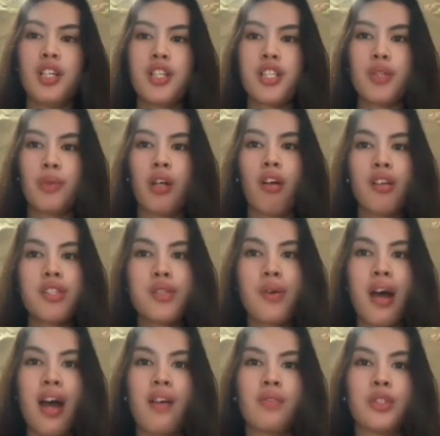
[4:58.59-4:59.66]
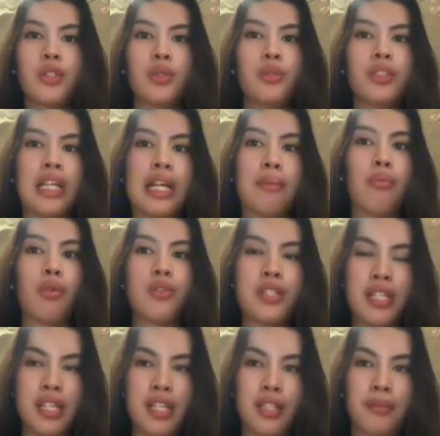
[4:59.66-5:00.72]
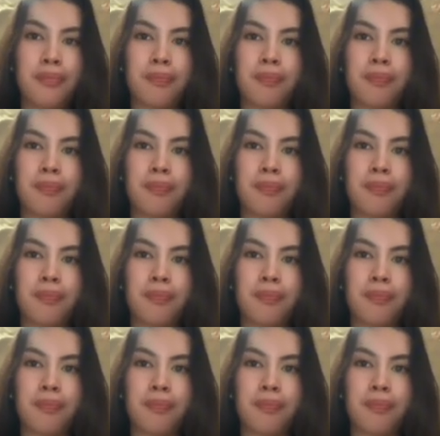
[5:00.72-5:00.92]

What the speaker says: So we also have 2 tables here.